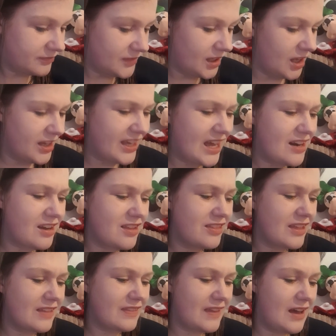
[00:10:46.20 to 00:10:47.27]
again, I
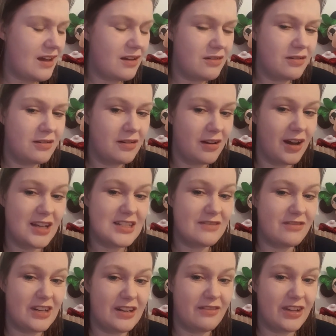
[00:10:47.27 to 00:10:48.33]
think that I didn't
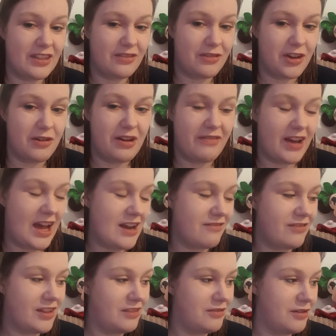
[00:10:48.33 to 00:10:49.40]
really read through. If I had
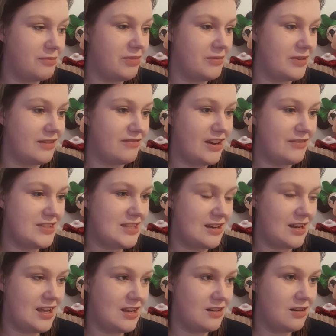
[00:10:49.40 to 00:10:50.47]
read through, I probably have never
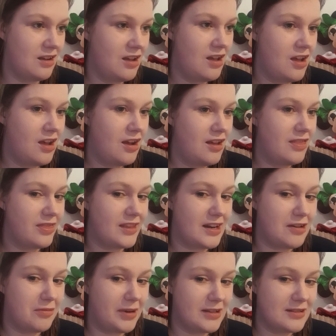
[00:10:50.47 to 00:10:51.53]
sent in the
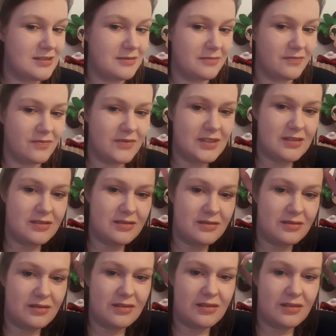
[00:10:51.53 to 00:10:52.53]
Little Blossoms.